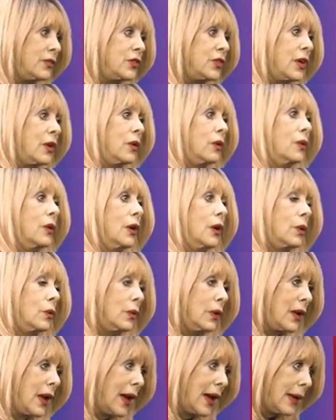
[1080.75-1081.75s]
And so
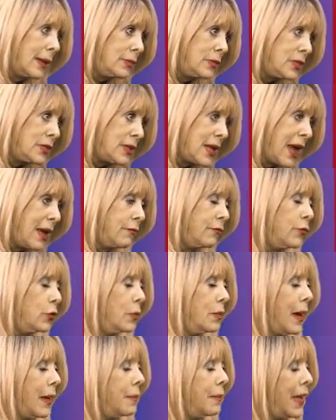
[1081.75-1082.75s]
when and
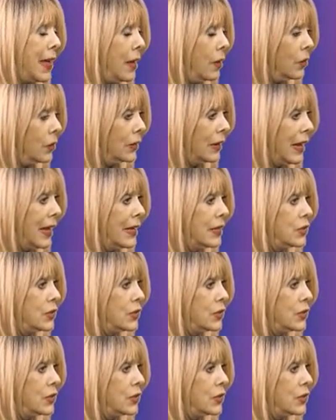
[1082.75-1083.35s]
for my male